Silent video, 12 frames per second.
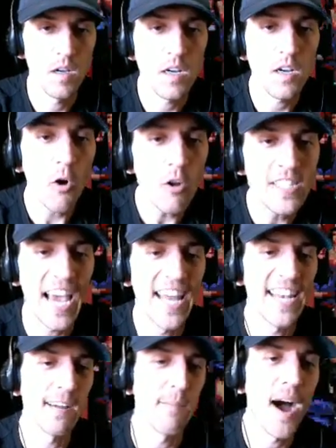
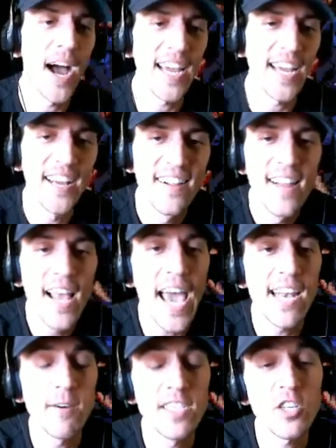Goaltending my
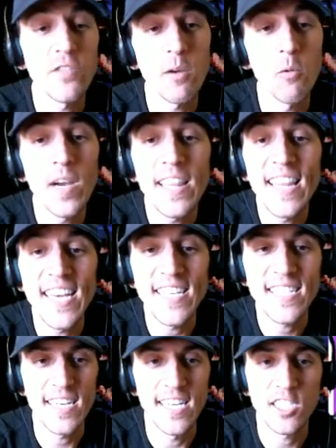anyway. So if they win
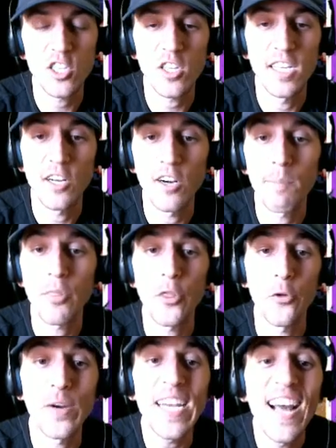this, it's they're up
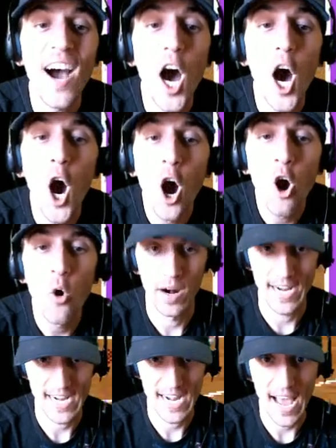three to zero
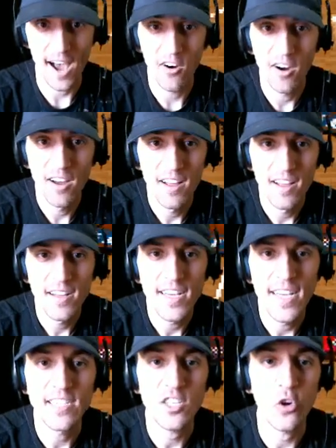right now.
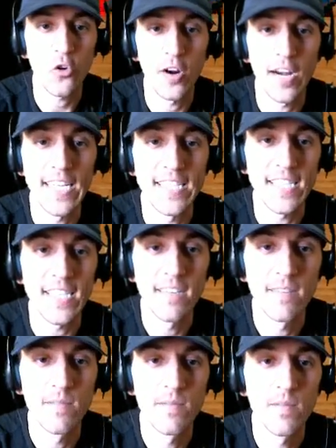It's crazy.
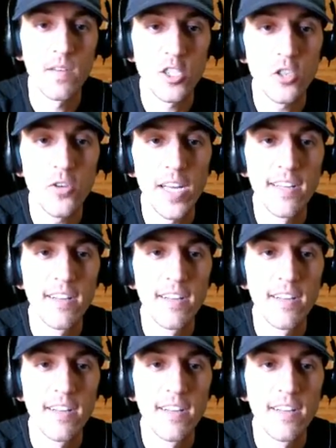Shoot it.